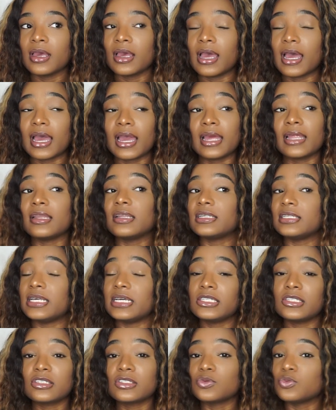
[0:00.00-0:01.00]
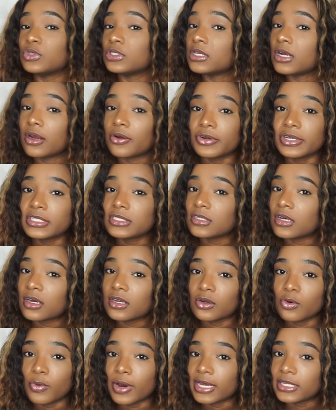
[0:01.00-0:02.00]
and they just would not restock
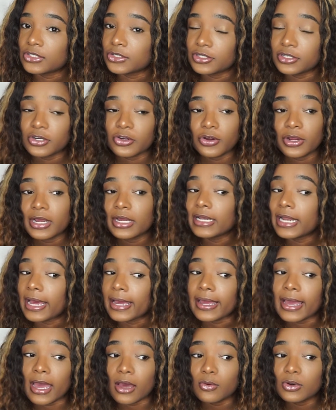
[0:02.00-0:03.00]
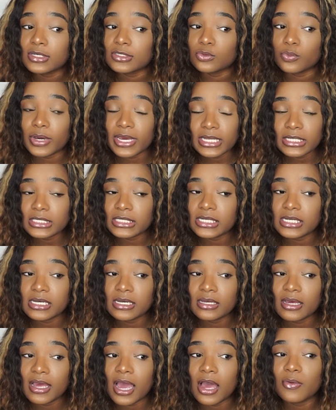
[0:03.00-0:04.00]
the white or the gray. Like I was
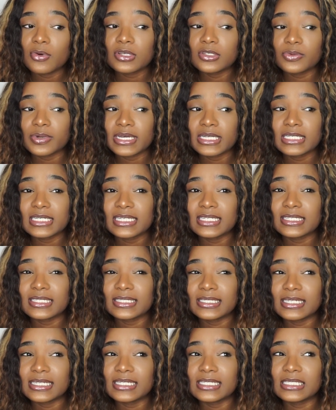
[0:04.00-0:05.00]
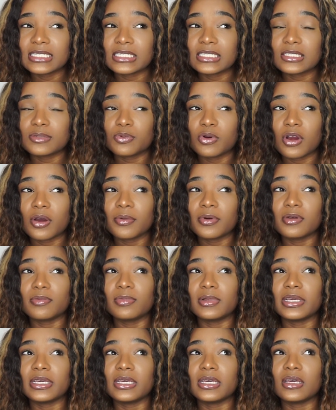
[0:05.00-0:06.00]
waiting since
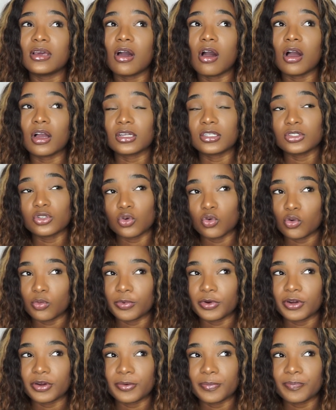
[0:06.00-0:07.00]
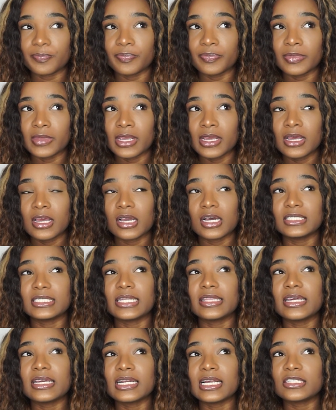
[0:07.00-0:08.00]
probably October, because I
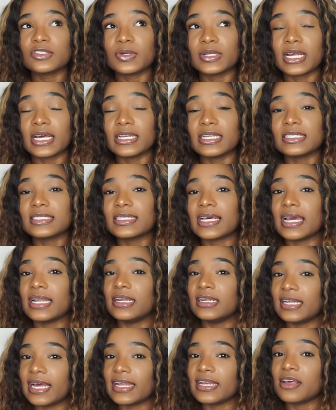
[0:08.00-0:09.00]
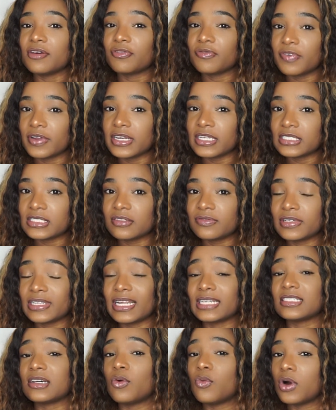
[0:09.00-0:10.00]
think that's when I decided like definitively
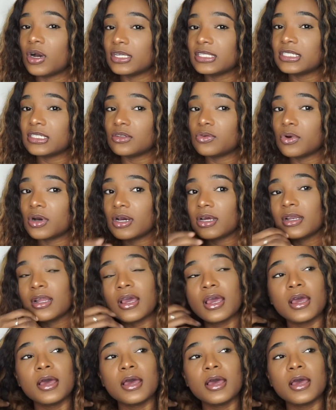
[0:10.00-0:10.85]
that I wanted one.